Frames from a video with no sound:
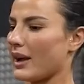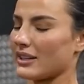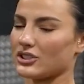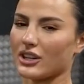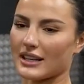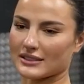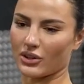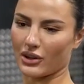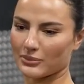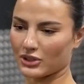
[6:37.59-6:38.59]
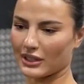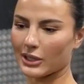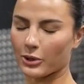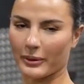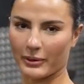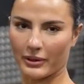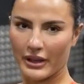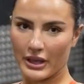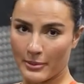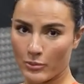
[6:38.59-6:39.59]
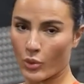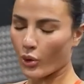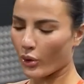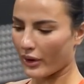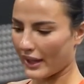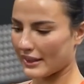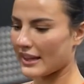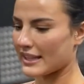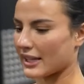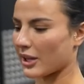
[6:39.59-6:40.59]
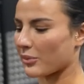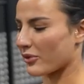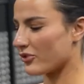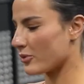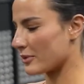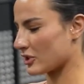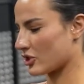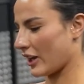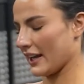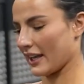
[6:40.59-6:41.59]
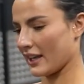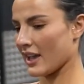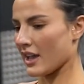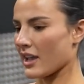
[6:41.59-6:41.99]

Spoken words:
As you guys know, I'm doing a little bit more athletic and performance training.